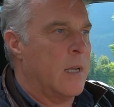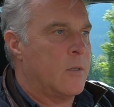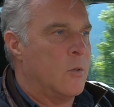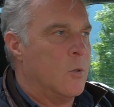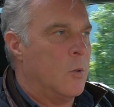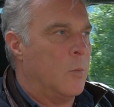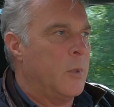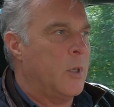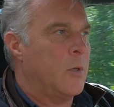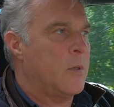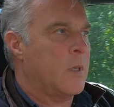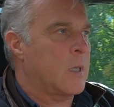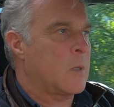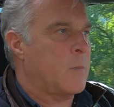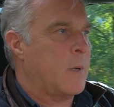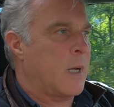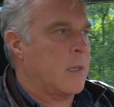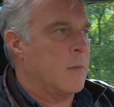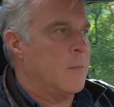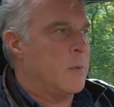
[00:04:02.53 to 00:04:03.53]
normally you'd
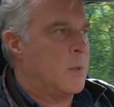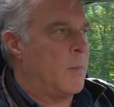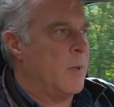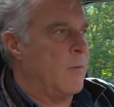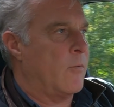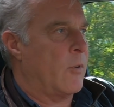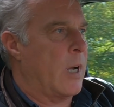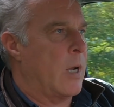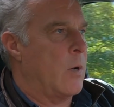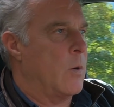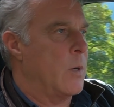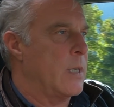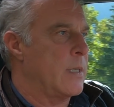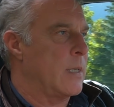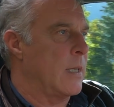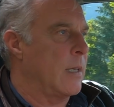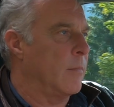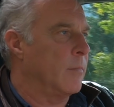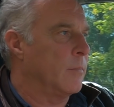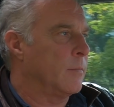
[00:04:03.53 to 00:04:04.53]
expect them to be very
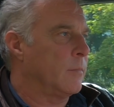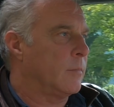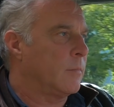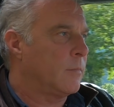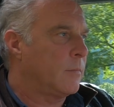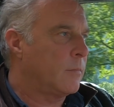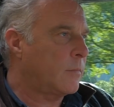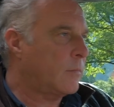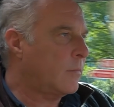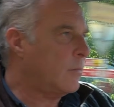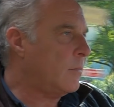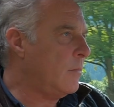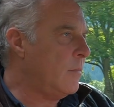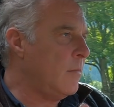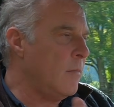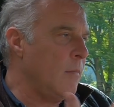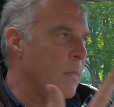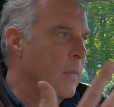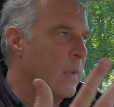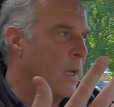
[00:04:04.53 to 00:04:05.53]
noisy,
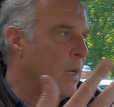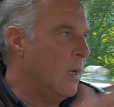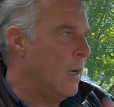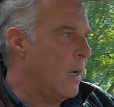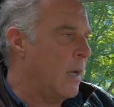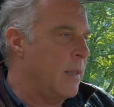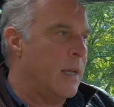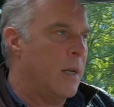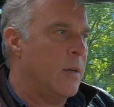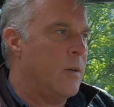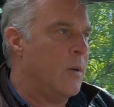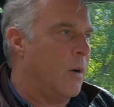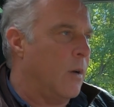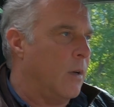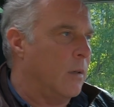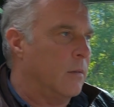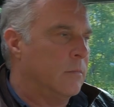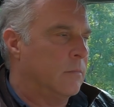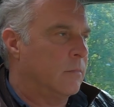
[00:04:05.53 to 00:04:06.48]
and they're not.